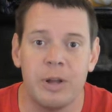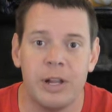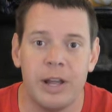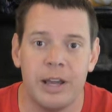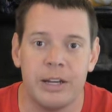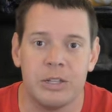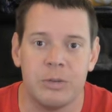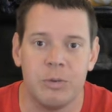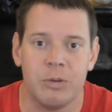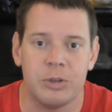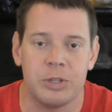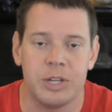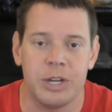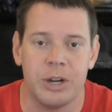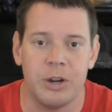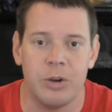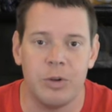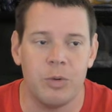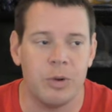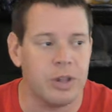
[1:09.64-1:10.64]
Collectibles
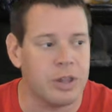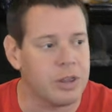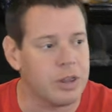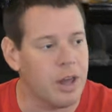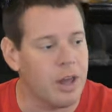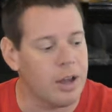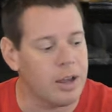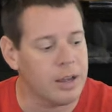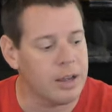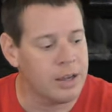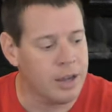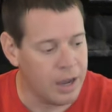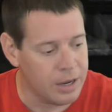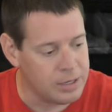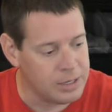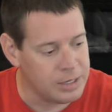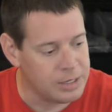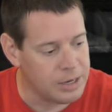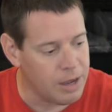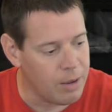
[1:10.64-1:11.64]
here with
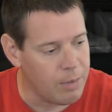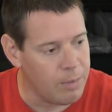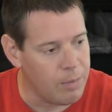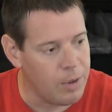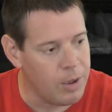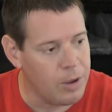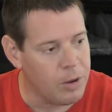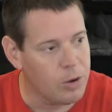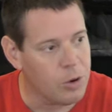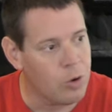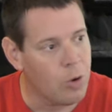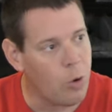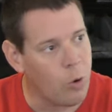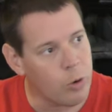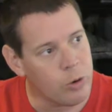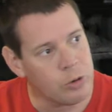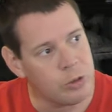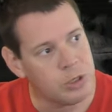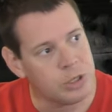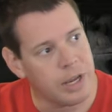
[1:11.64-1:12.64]
custom
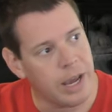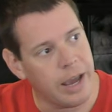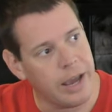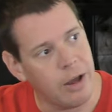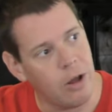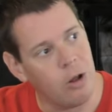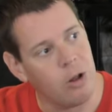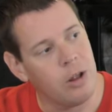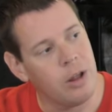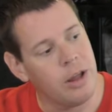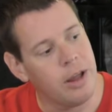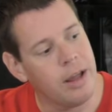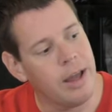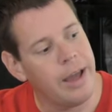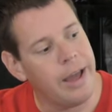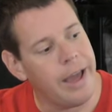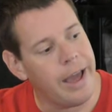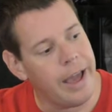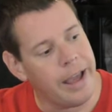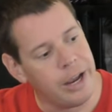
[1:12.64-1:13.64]
quarter scale
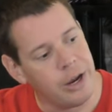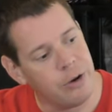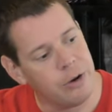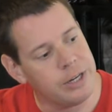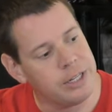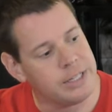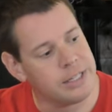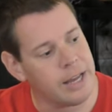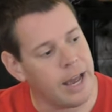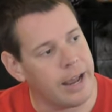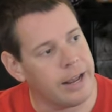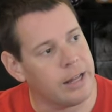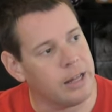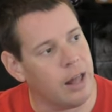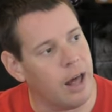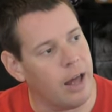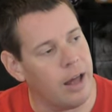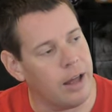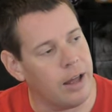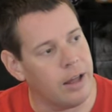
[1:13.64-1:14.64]
angry
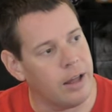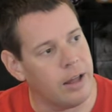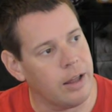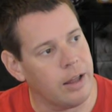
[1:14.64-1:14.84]
Cyclops.